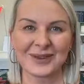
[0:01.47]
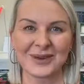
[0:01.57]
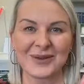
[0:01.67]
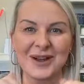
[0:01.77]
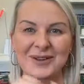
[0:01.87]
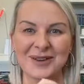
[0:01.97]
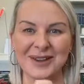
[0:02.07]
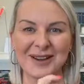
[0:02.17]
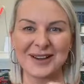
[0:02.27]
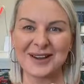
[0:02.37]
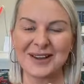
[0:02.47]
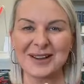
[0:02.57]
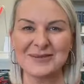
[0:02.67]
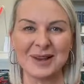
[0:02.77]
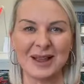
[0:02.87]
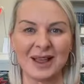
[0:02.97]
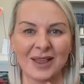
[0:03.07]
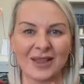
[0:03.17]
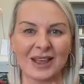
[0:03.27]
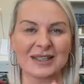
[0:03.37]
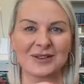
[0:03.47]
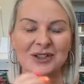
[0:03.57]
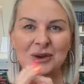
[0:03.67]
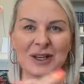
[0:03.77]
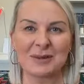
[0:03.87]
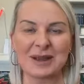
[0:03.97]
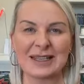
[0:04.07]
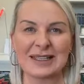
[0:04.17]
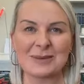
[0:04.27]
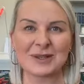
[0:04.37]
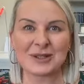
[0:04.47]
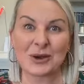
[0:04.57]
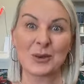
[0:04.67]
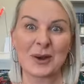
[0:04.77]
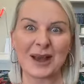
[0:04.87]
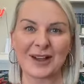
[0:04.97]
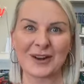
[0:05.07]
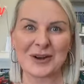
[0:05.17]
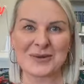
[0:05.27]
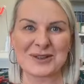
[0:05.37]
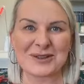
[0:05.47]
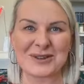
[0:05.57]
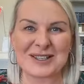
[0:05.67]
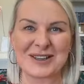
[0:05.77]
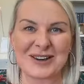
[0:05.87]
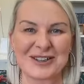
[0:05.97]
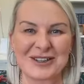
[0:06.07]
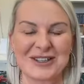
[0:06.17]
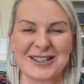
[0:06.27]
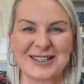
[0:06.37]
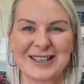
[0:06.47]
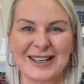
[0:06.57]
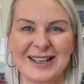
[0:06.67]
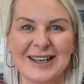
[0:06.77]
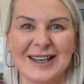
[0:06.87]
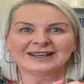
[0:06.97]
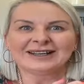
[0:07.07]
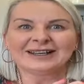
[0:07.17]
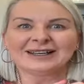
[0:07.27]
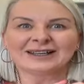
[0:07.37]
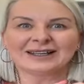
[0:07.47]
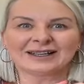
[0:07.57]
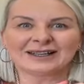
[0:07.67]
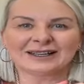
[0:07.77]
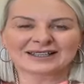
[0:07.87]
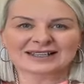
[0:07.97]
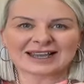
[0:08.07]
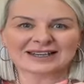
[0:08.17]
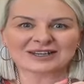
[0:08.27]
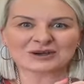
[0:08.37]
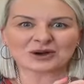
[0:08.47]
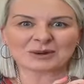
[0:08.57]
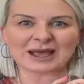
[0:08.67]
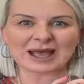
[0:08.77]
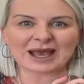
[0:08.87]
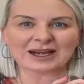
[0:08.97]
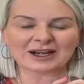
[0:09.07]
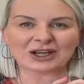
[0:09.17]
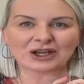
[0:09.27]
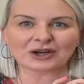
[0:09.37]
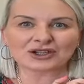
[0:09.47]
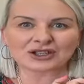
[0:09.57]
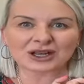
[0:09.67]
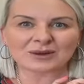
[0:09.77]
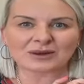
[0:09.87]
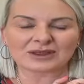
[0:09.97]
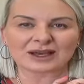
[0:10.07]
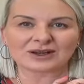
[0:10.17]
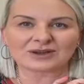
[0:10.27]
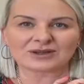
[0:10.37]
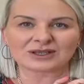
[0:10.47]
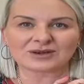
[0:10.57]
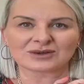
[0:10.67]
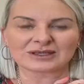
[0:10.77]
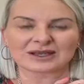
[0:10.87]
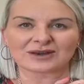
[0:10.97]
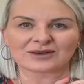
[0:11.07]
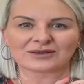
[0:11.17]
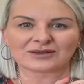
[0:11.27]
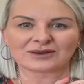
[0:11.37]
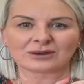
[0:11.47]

Welcome. Thanks for joining me, Debs Cooper, Global Stressologist. Today to talk about how to negotiate without losing yourself.